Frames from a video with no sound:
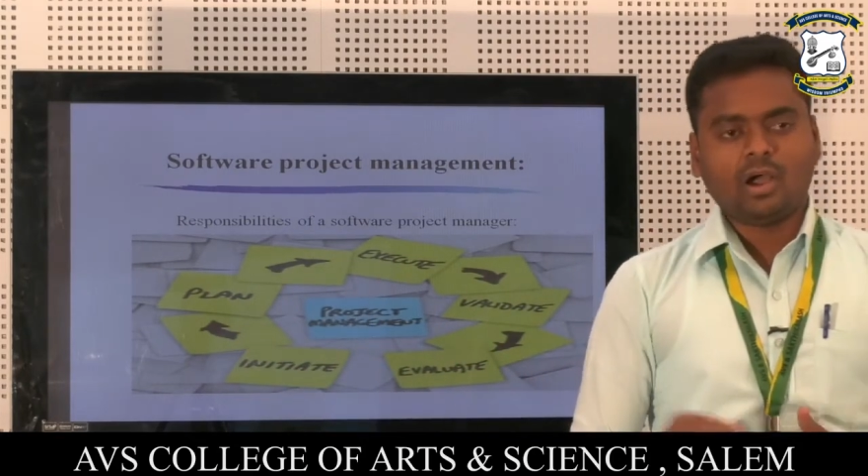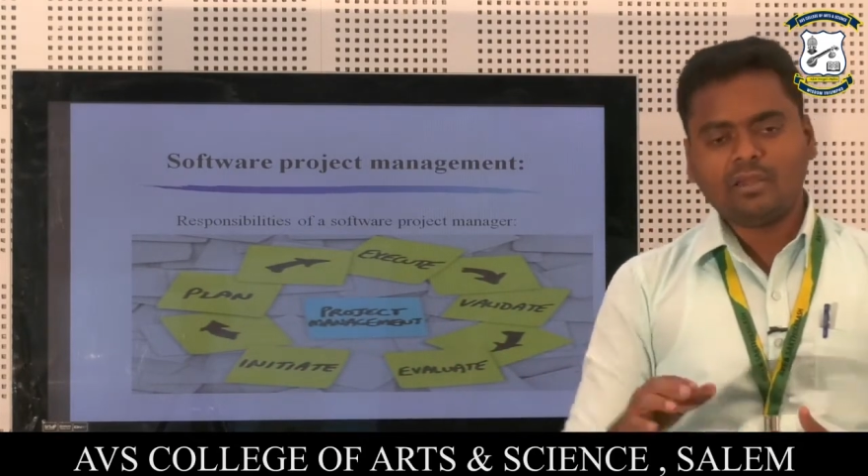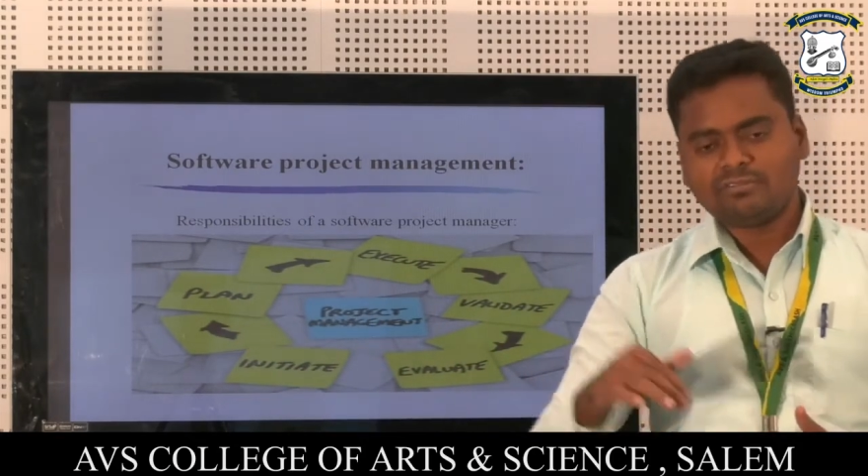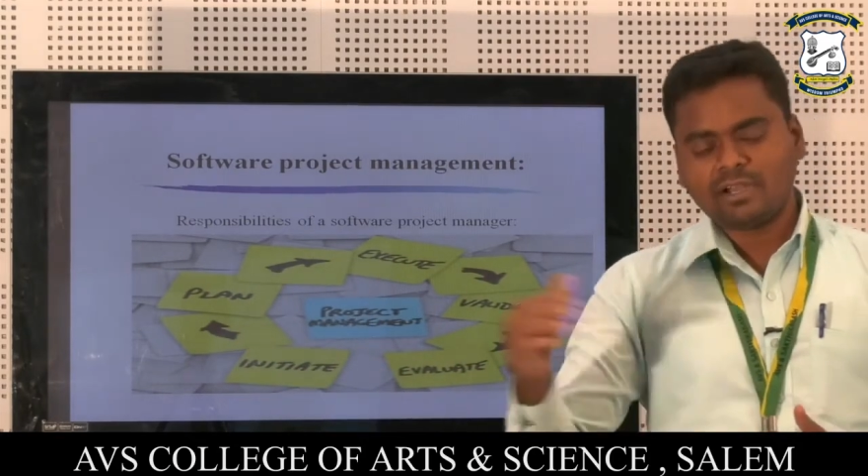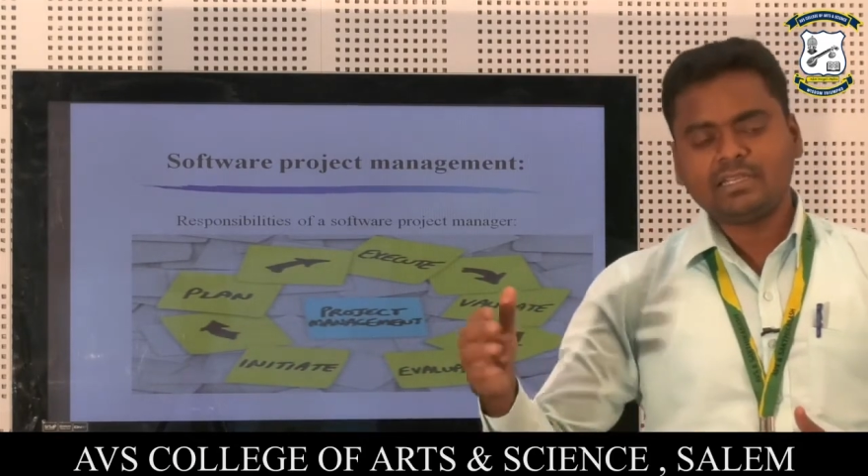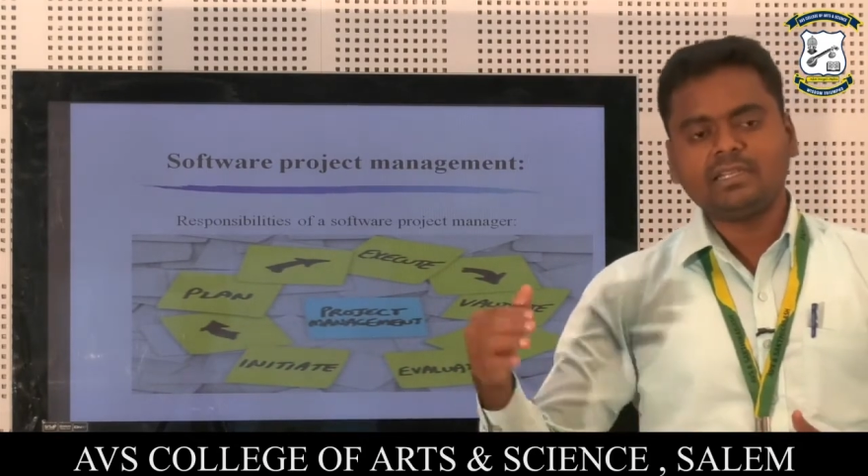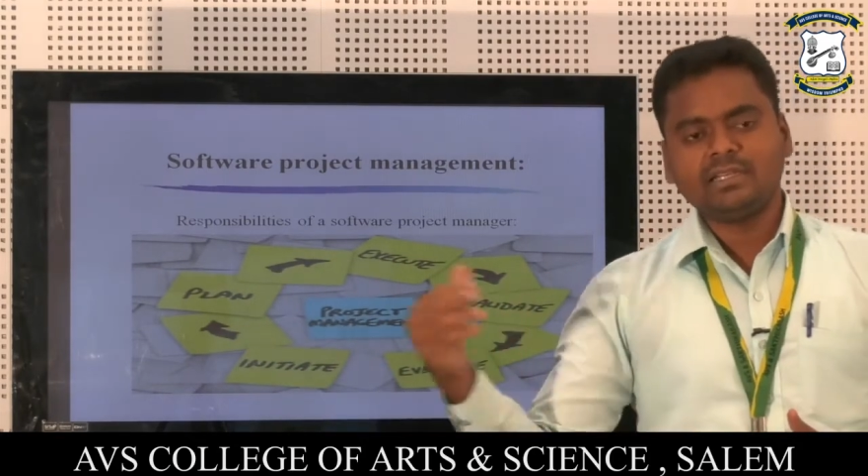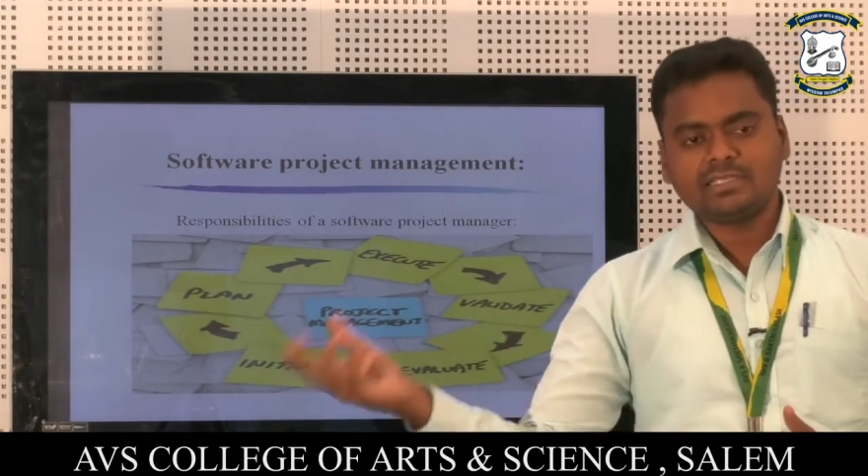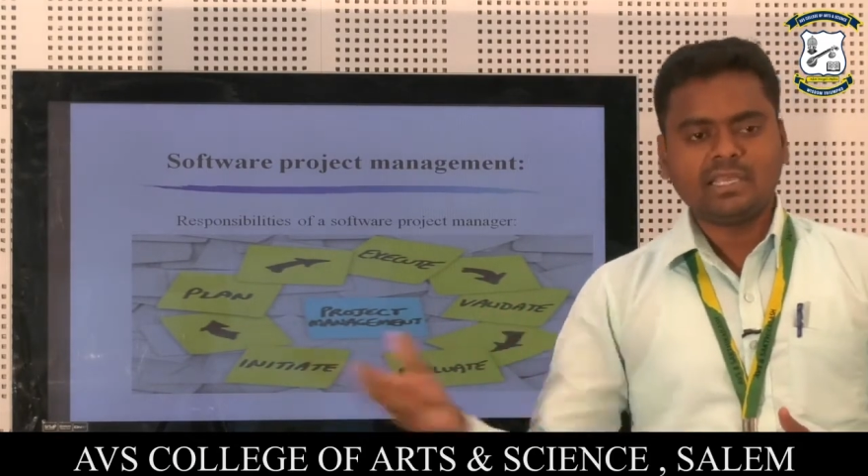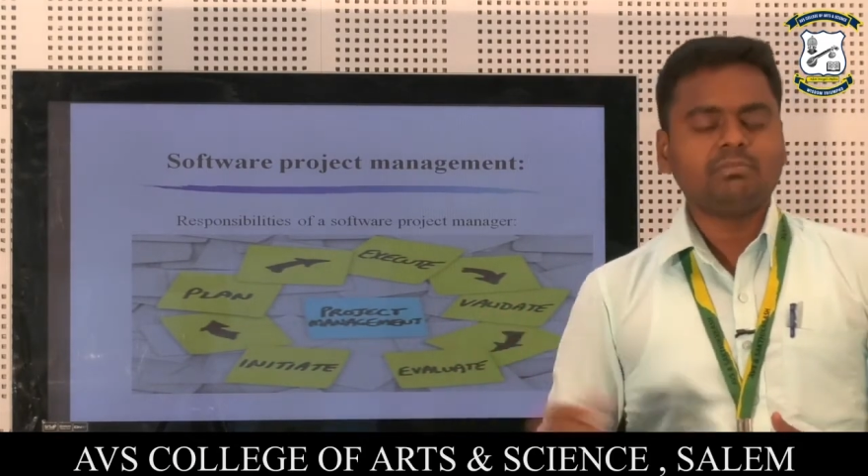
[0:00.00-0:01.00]
or front end
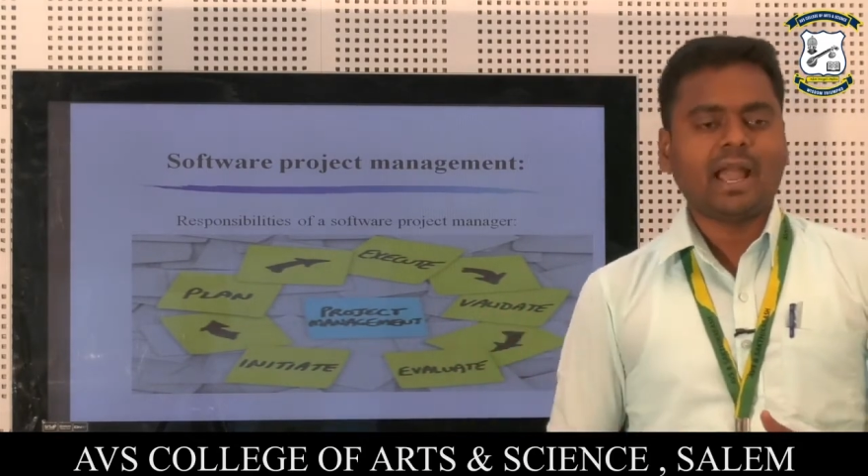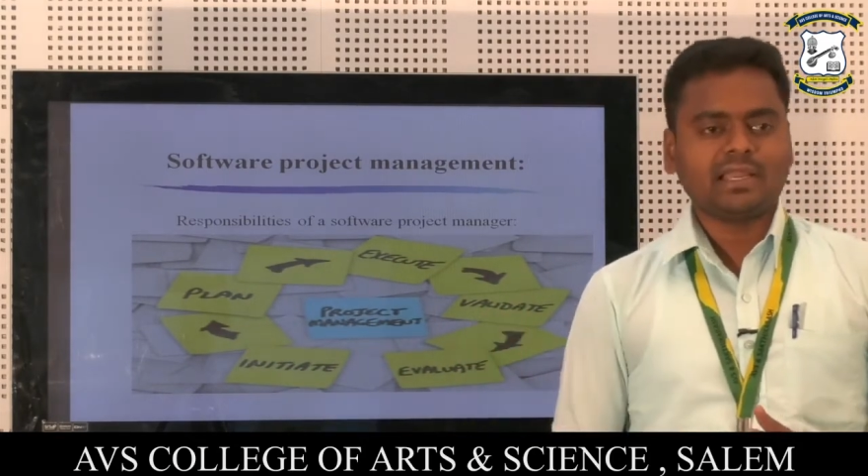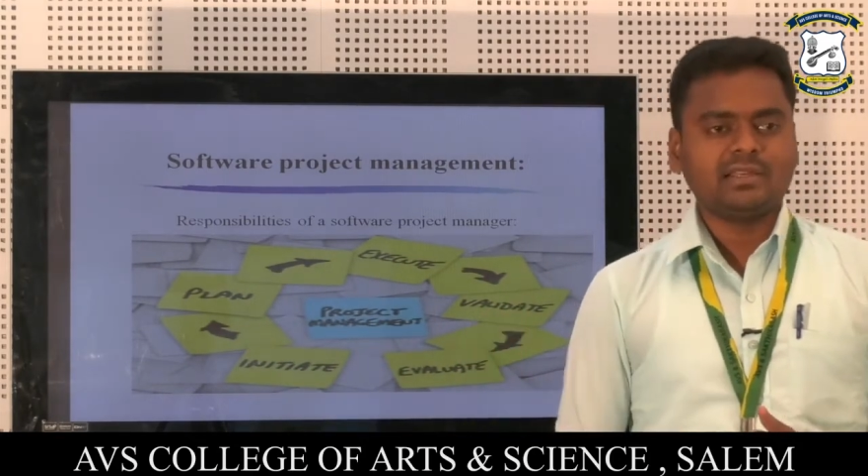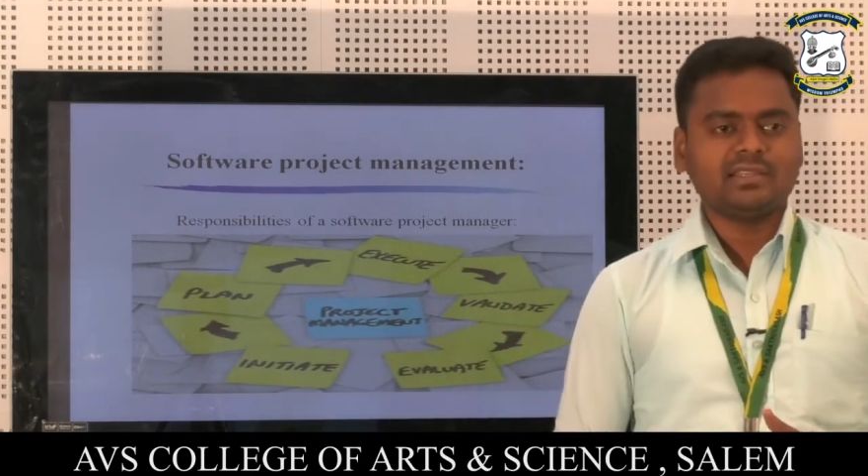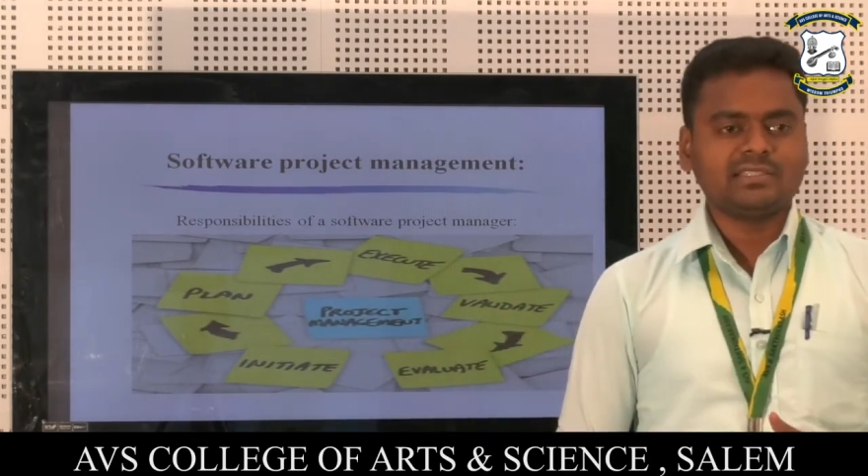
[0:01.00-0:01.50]
design, back end